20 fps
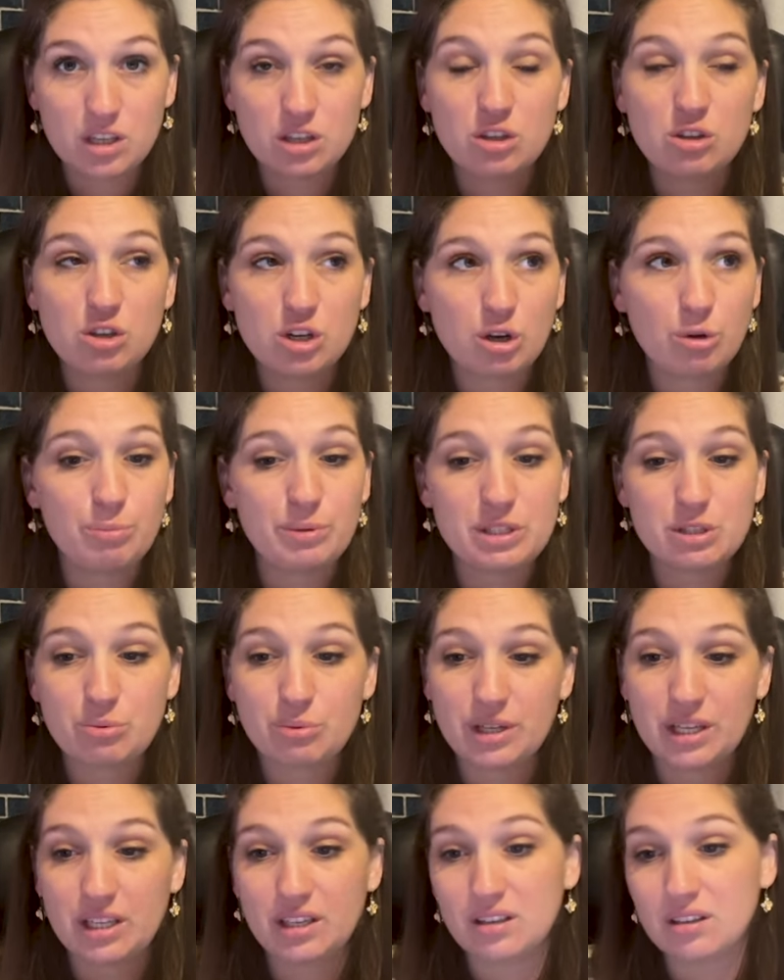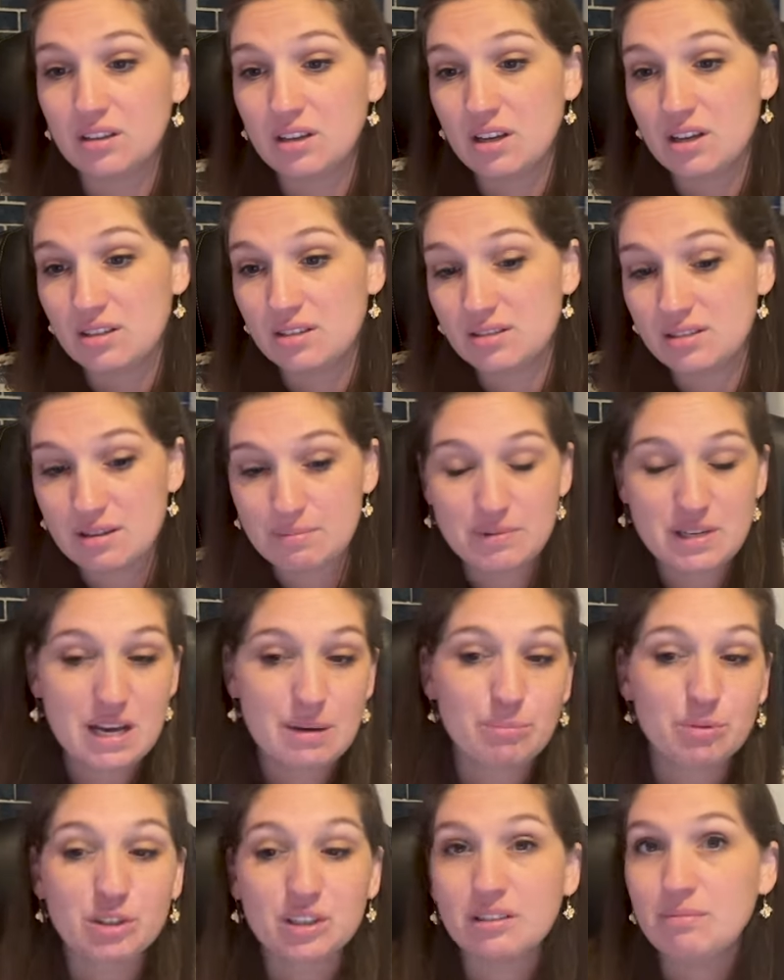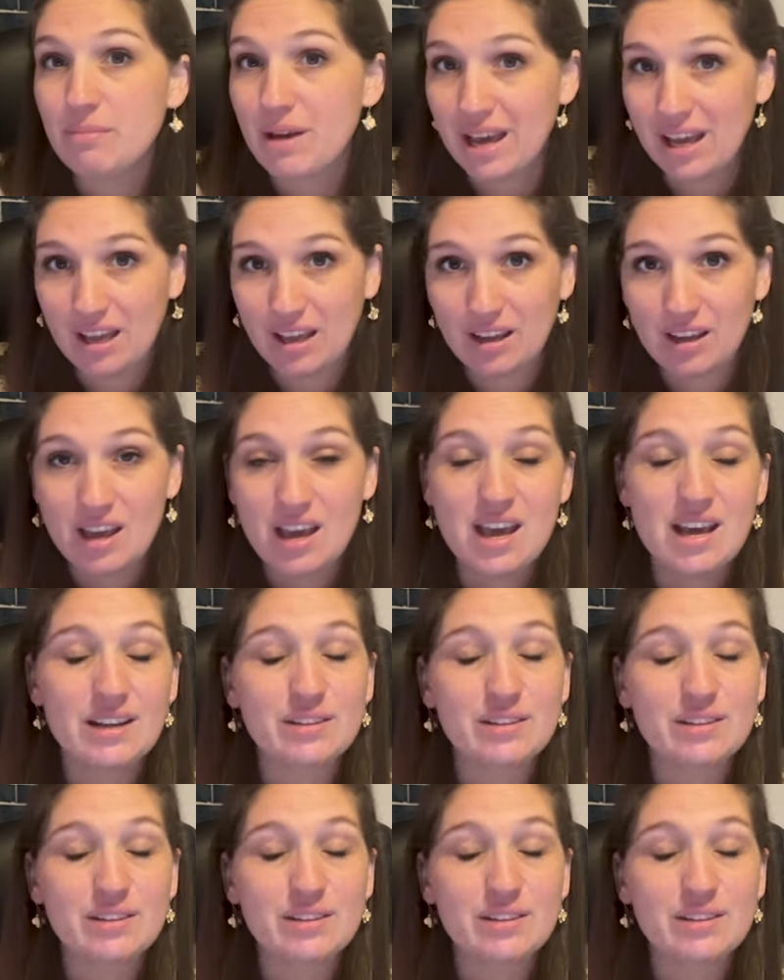You know, between September and May,